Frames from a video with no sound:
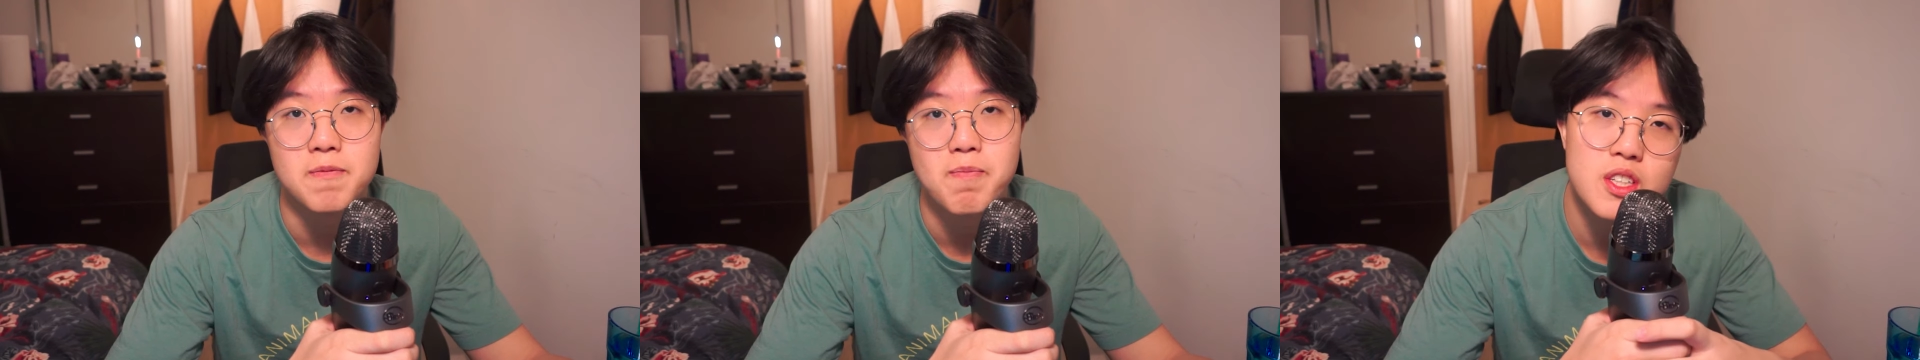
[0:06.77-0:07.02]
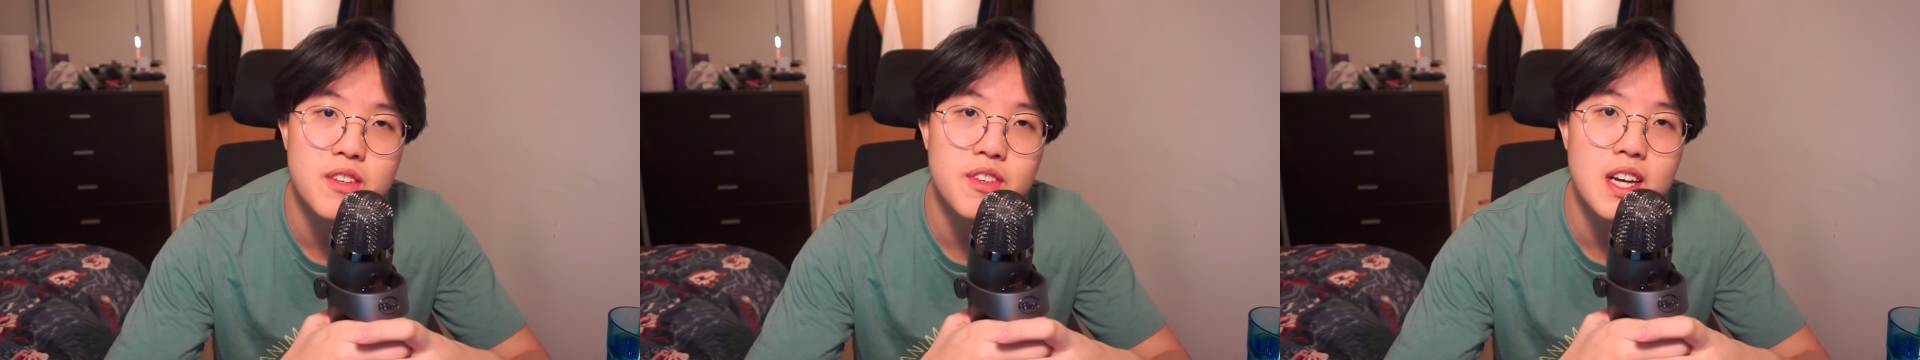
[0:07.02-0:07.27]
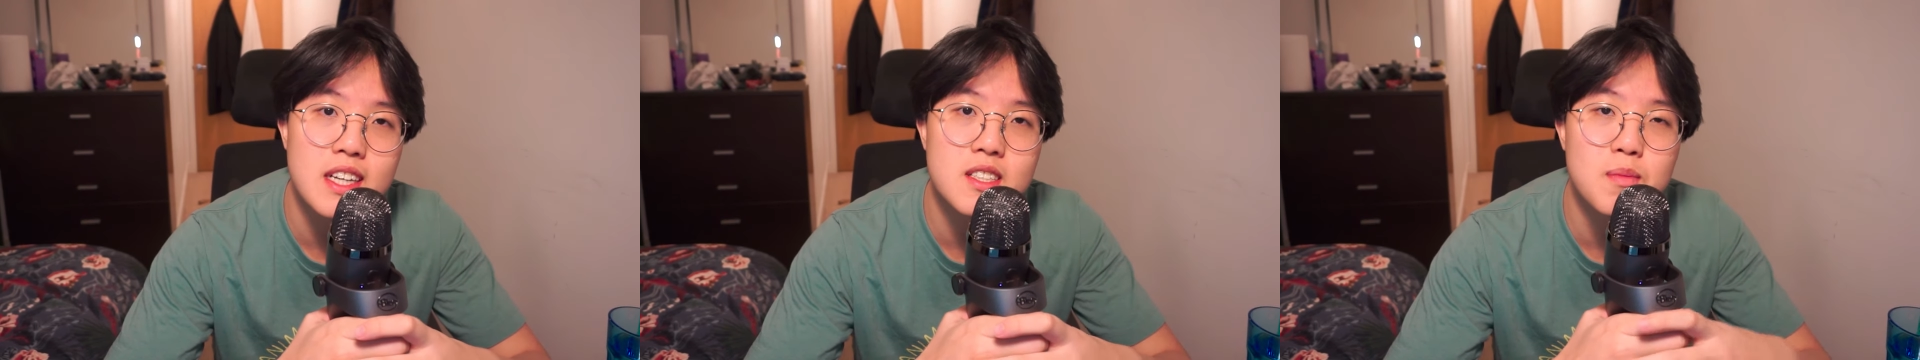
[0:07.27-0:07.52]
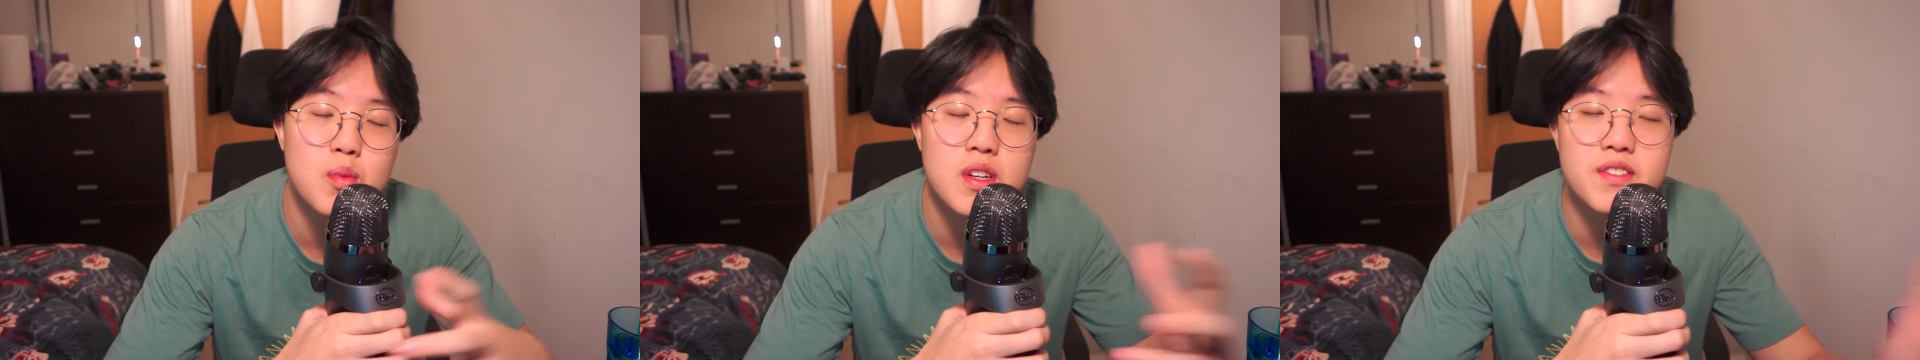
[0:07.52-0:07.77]
To give you guys a
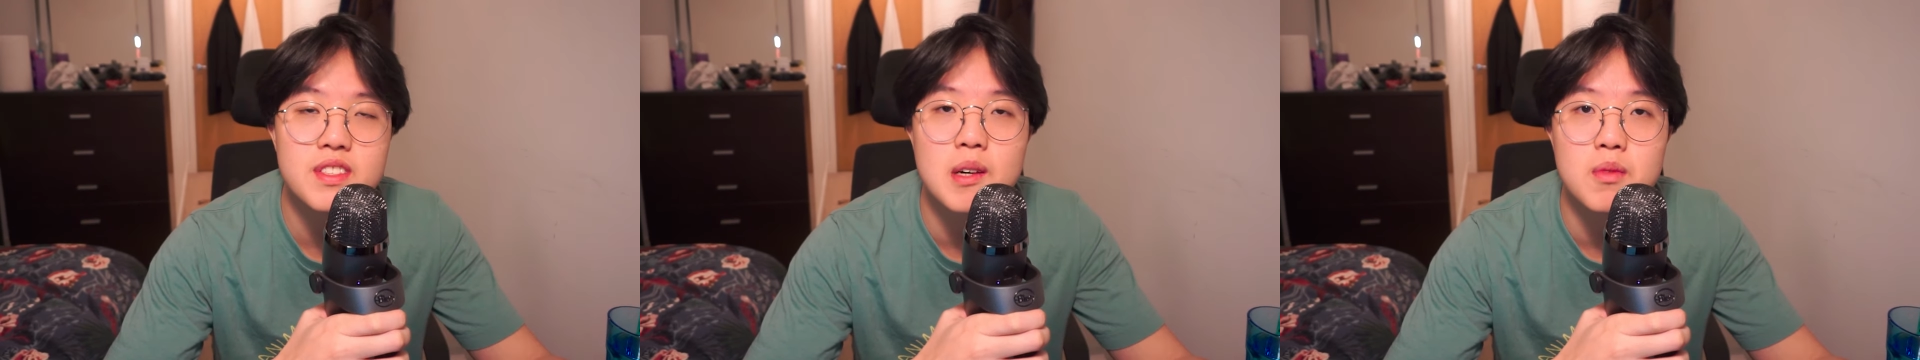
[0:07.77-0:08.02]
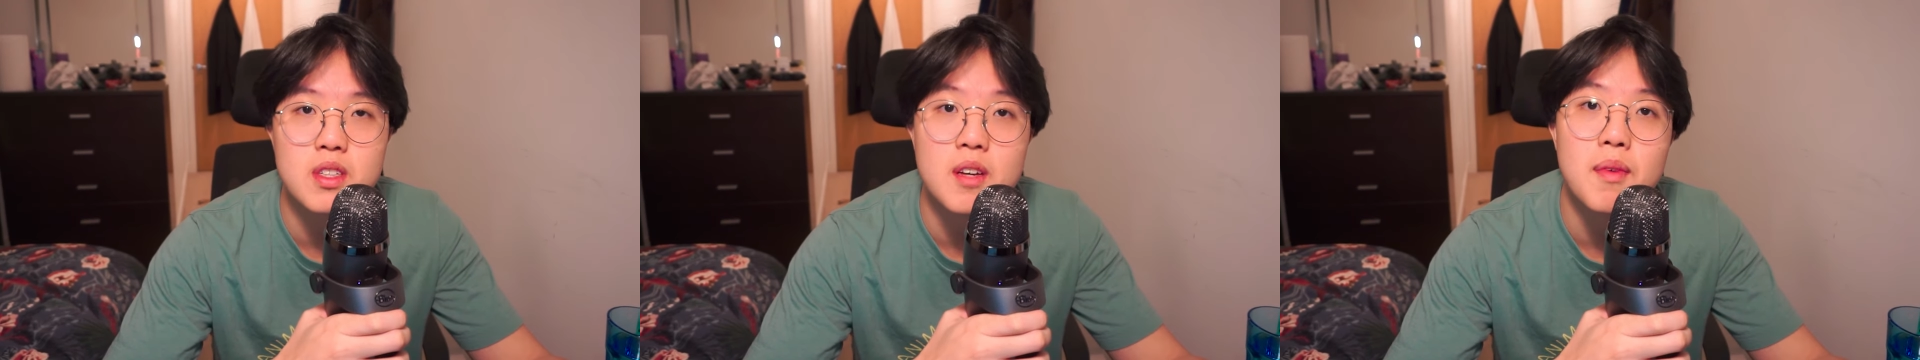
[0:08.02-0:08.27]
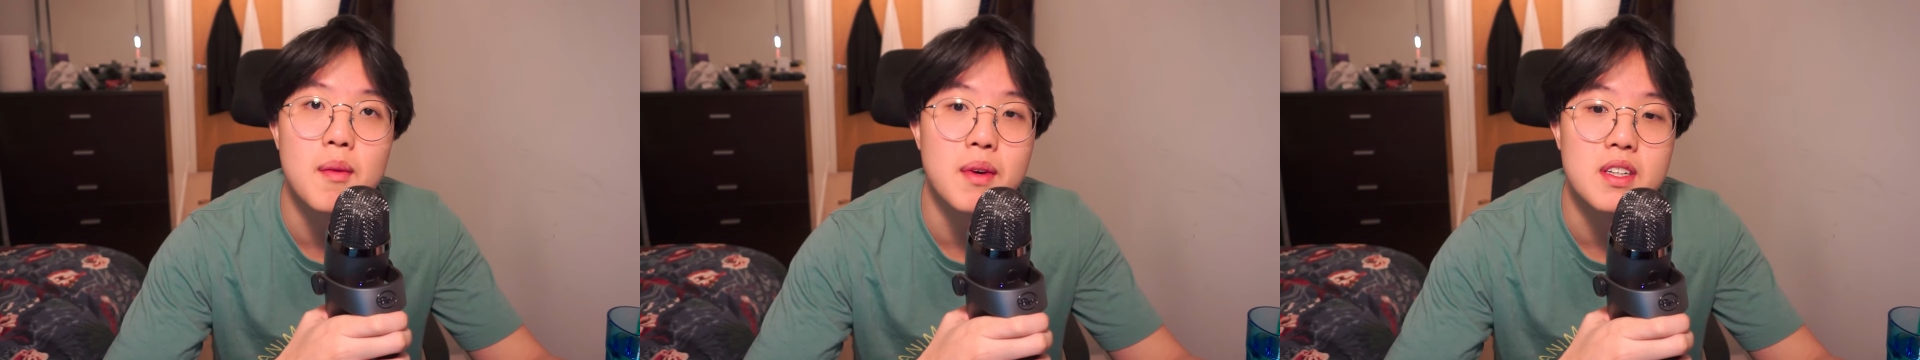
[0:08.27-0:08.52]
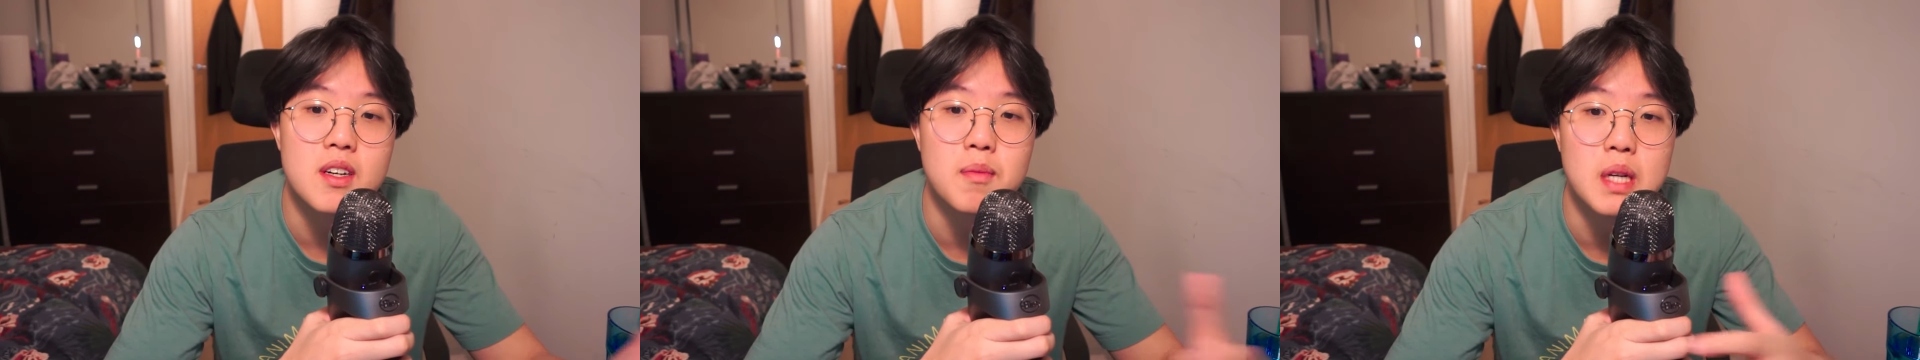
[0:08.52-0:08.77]
brief summary about my
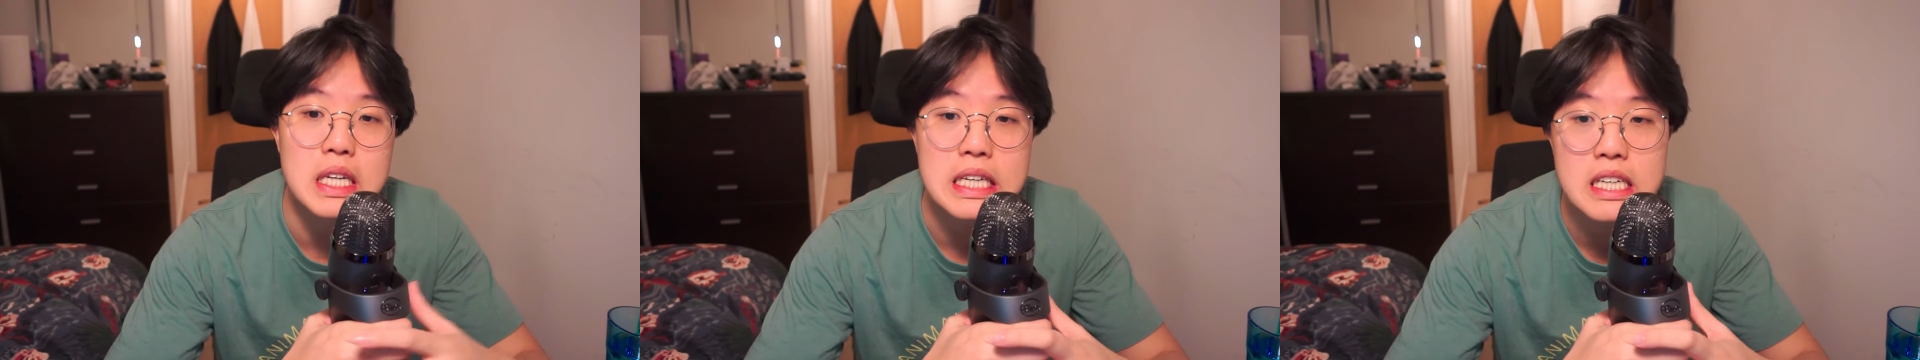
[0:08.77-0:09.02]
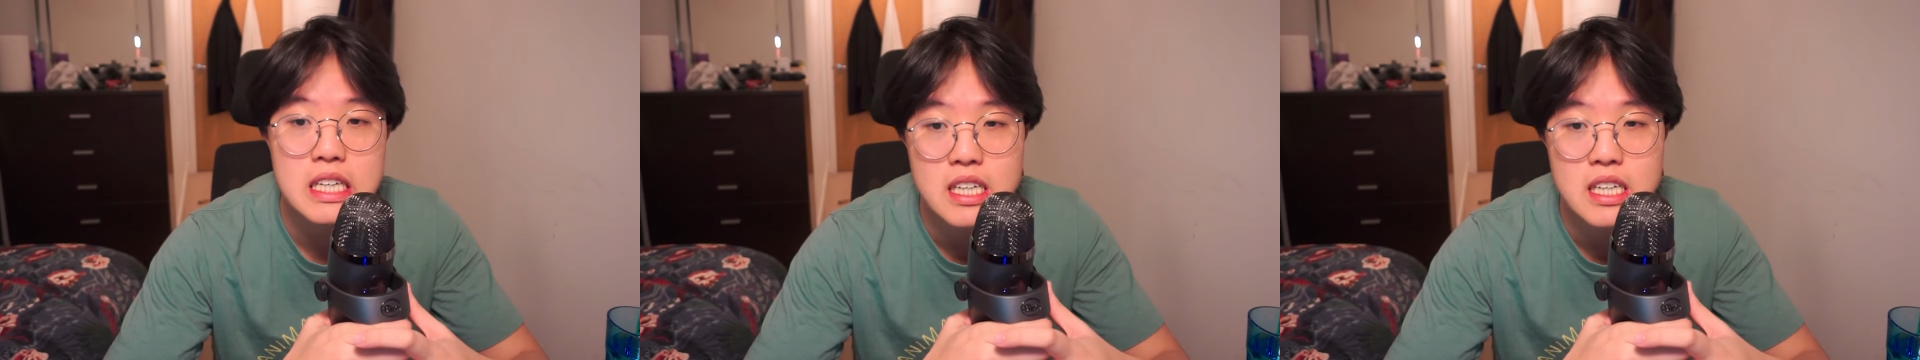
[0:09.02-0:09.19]
company,